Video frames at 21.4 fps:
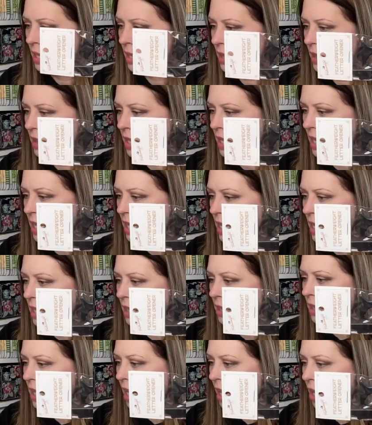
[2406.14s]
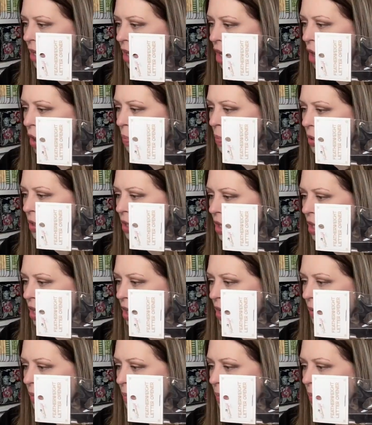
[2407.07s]
The letter
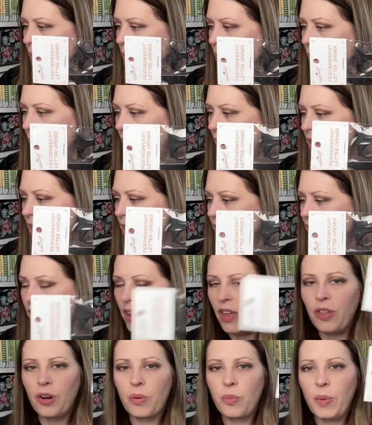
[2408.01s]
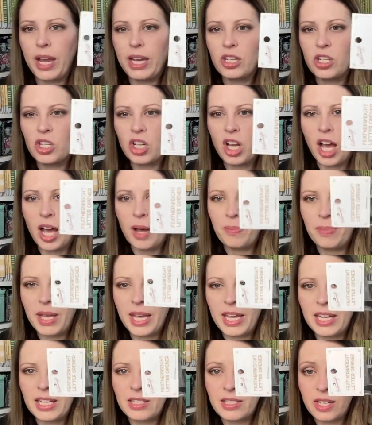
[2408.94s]
opener by the Featherweight Shop,
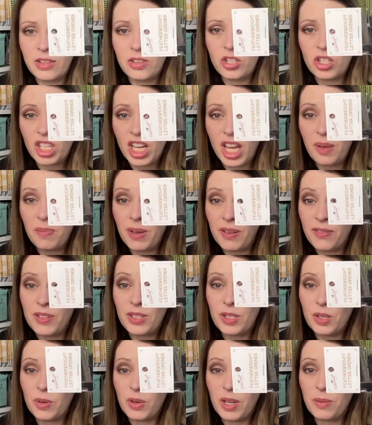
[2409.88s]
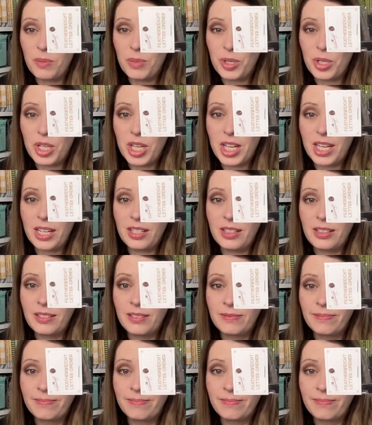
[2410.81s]
and it's in the shape of a sewing machine.